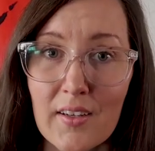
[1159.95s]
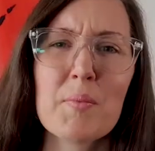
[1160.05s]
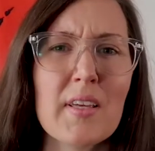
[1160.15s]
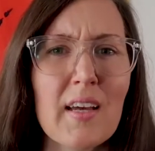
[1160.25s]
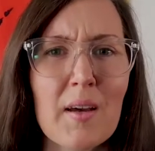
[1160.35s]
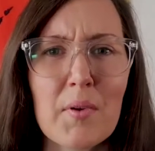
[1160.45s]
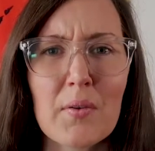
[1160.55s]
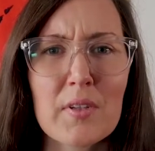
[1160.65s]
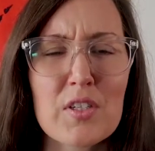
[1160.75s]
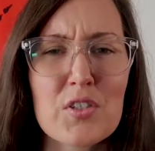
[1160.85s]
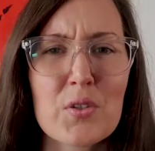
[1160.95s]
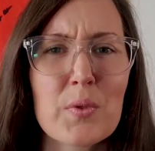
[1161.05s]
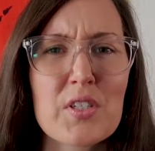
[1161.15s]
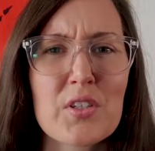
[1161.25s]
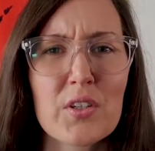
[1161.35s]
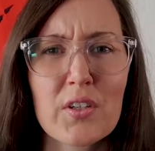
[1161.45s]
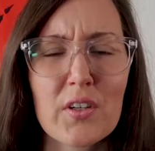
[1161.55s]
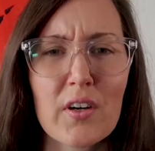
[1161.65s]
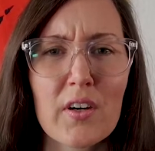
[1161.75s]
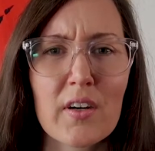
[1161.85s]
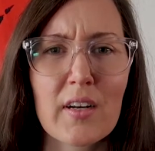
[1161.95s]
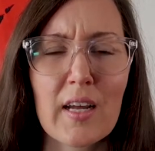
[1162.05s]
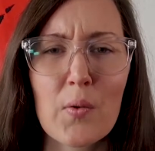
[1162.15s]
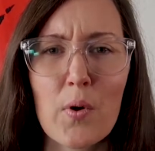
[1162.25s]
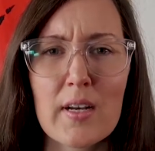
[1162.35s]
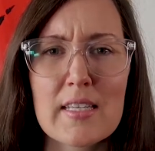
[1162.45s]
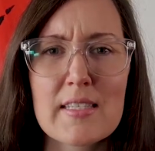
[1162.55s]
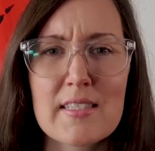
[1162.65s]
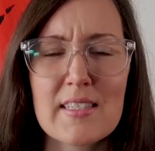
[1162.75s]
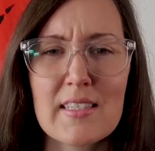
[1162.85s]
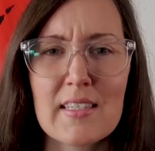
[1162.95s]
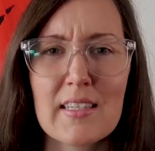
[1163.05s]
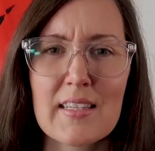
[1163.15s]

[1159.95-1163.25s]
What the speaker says: But yeah, I'm not really sure what turn card I want to see.